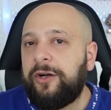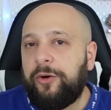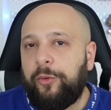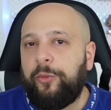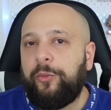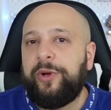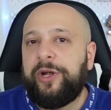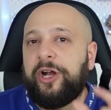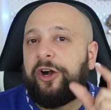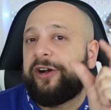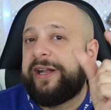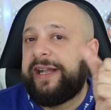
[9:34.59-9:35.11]

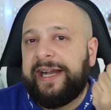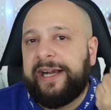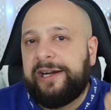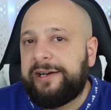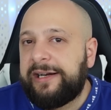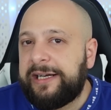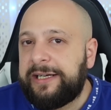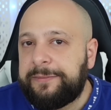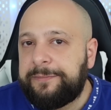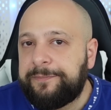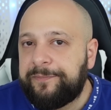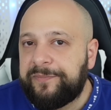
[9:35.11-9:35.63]
We are there, huh?
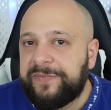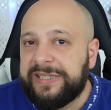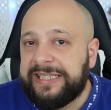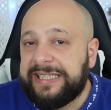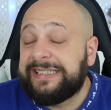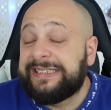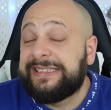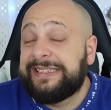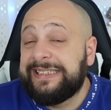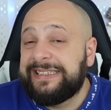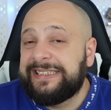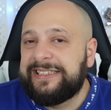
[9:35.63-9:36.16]

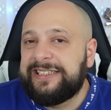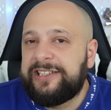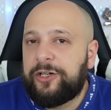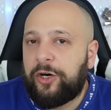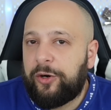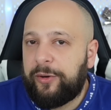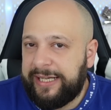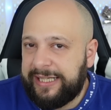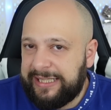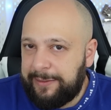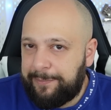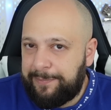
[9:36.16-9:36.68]
This season you
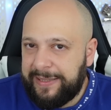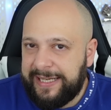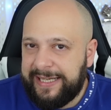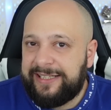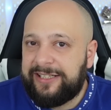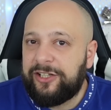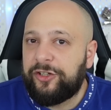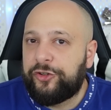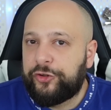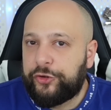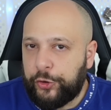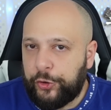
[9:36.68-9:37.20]
already played
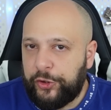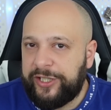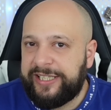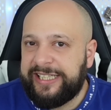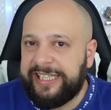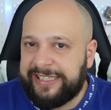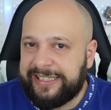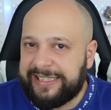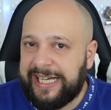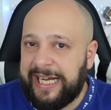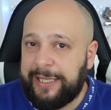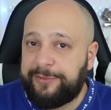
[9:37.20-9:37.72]
30
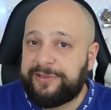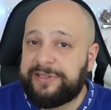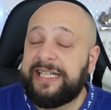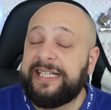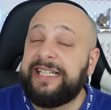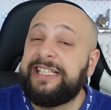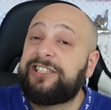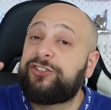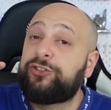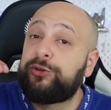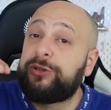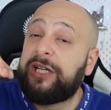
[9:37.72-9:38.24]
times, and
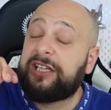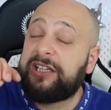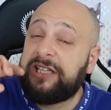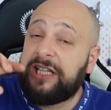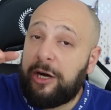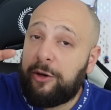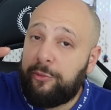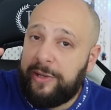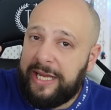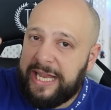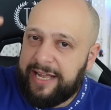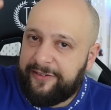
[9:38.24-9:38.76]
it's true that now
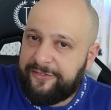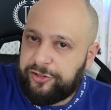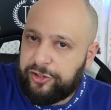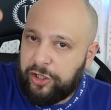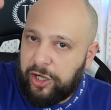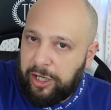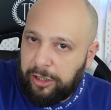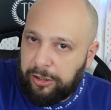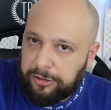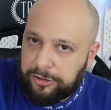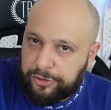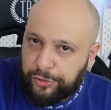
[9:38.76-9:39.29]
we have the
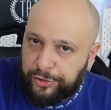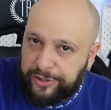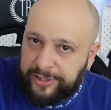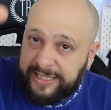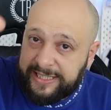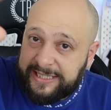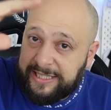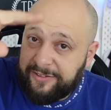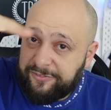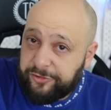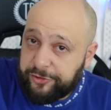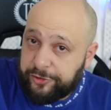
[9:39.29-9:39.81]

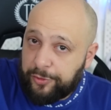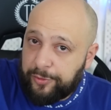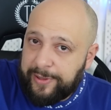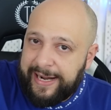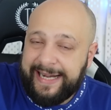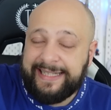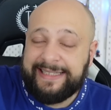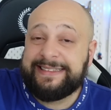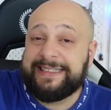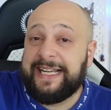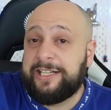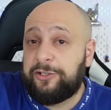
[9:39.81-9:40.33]
alternative on the
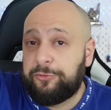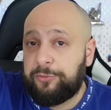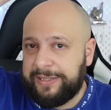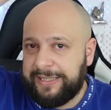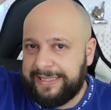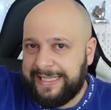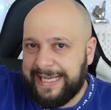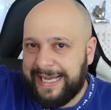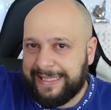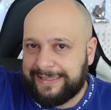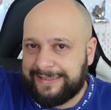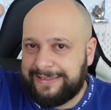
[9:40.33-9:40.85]
right side with
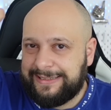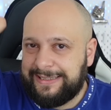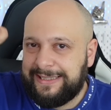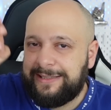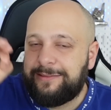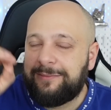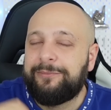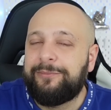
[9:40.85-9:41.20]
Gatti,